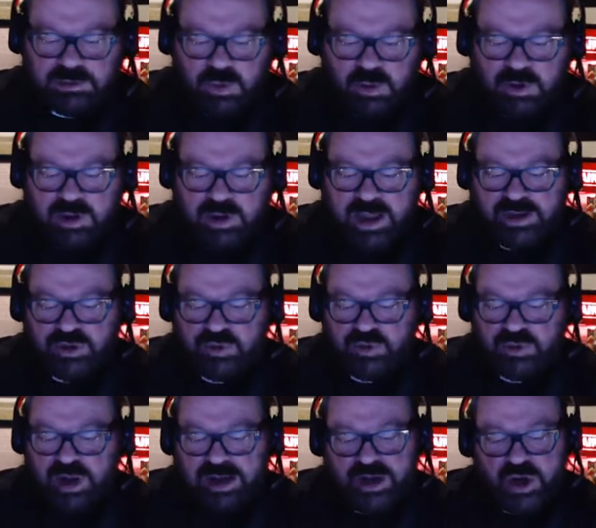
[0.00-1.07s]
Lord, I
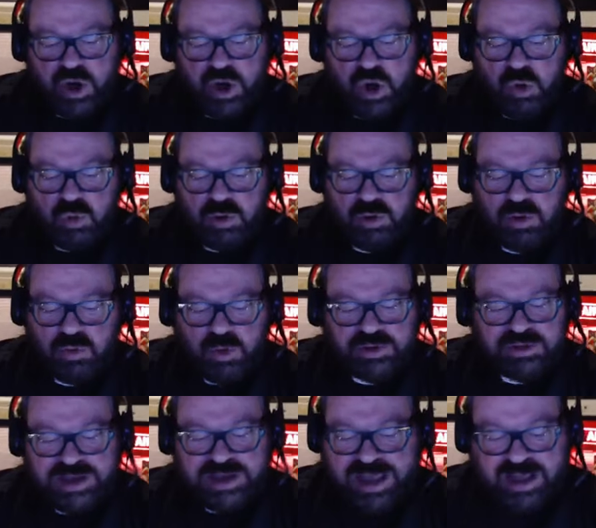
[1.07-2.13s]
do not know
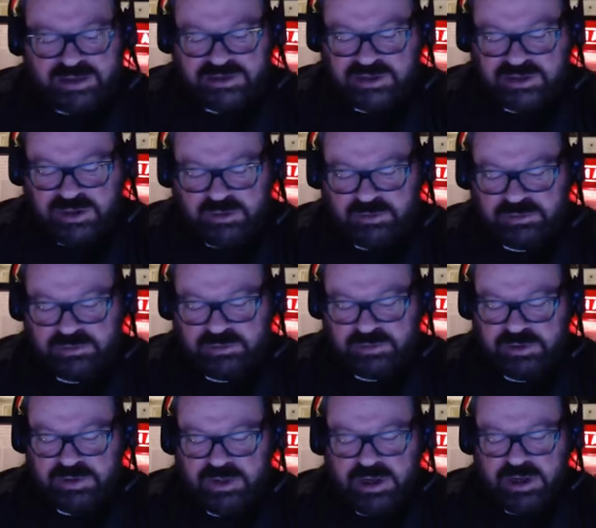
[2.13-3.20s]
what to ask you.
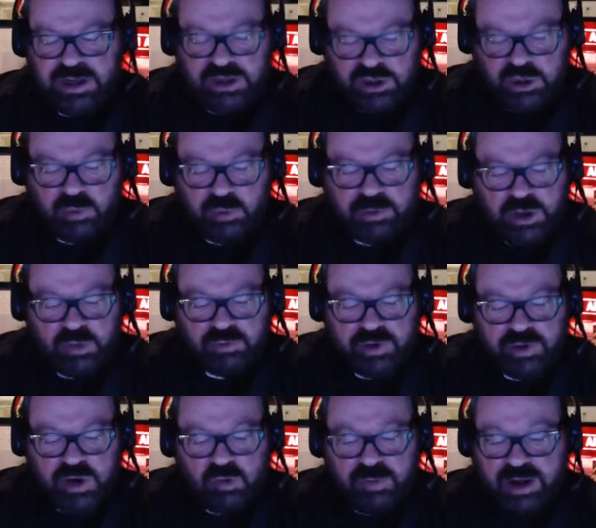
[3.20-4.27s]
You
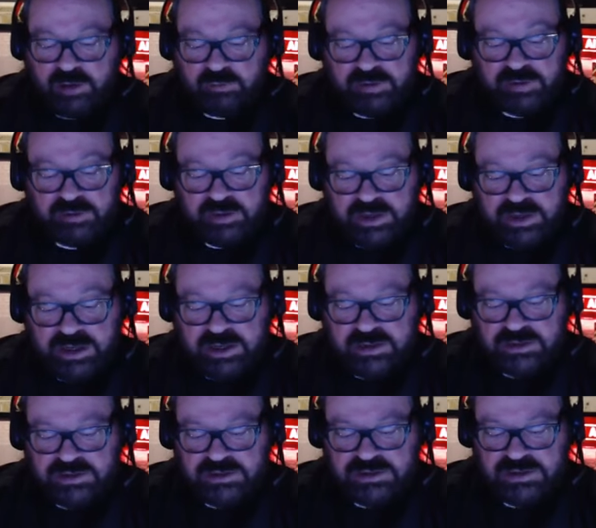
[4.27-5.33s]
alone know my real
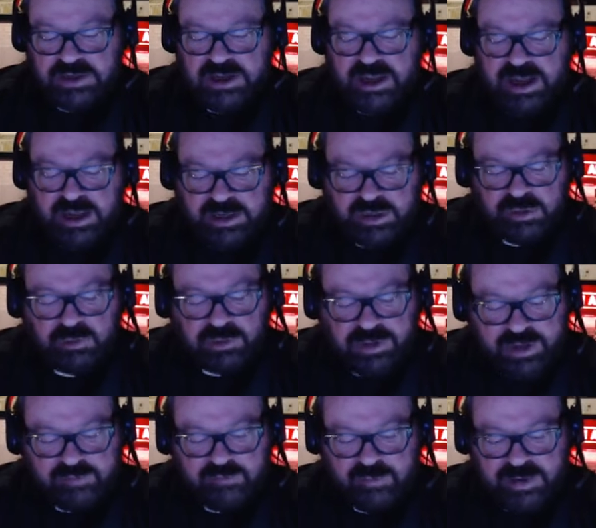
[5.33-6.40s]
needs, and you
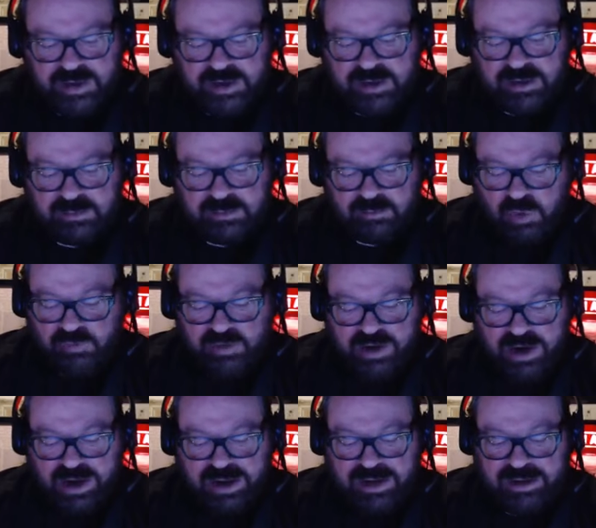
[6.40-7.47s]
love me more
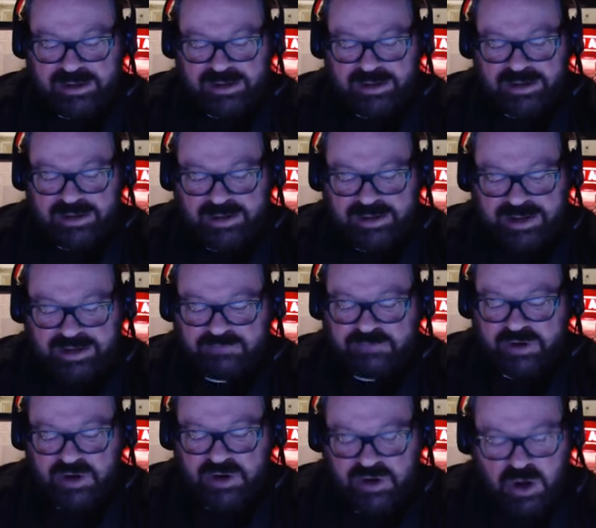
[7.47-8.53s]
than I
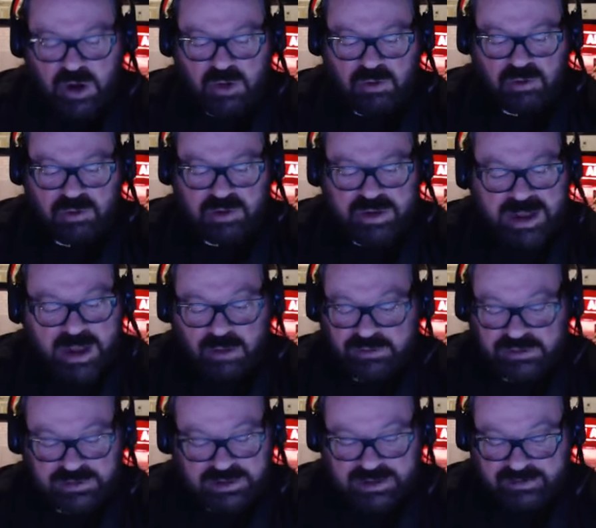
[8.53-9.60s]
even know
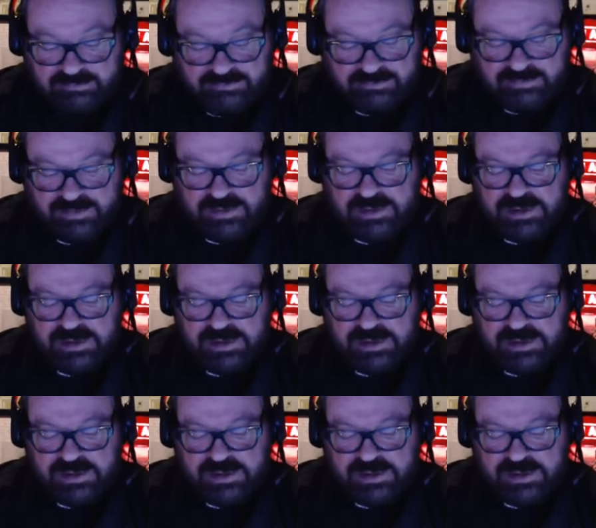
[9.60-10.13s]
how to love.